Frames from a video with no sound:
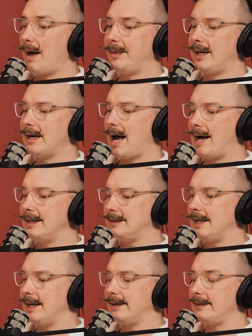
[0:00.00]
I mean, I
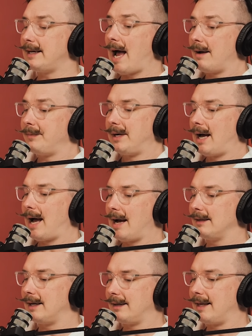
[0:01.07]

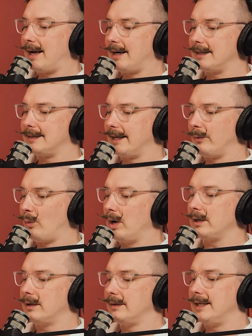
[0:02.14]
highlighted that and I said,
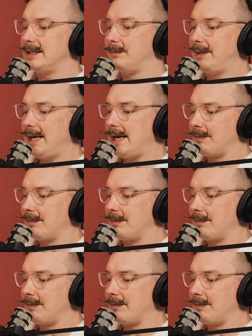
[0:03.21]
what could this be?